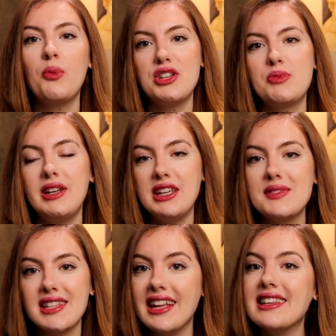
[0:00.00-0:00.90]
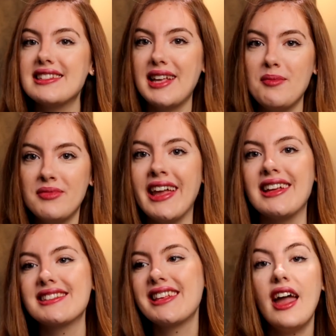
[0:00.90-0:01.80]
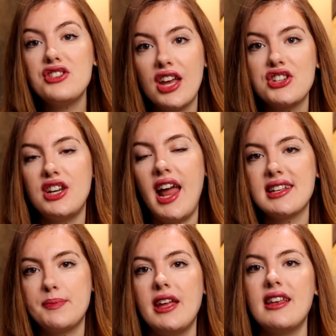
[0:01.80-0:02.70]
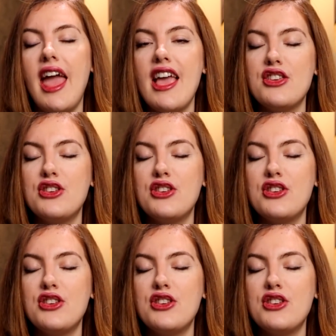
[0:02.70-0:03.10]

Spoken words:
which believes in the same things. Education has been a